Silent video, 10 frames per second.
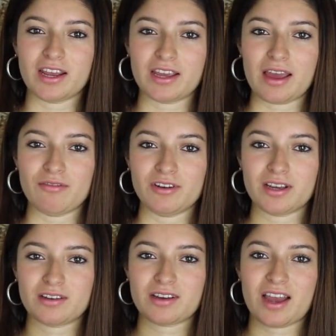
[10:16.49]
like every
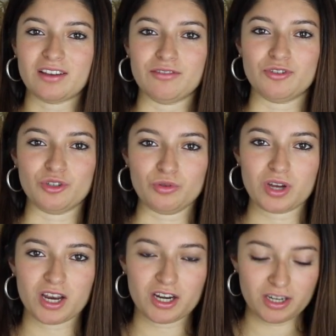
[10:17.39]
kind of shoe
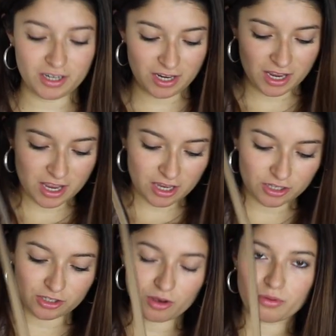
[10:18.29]
color.
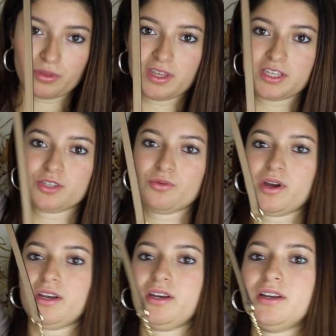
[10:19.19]
So this
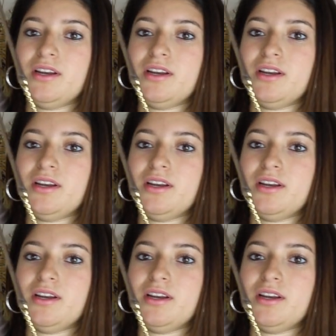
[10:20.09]
one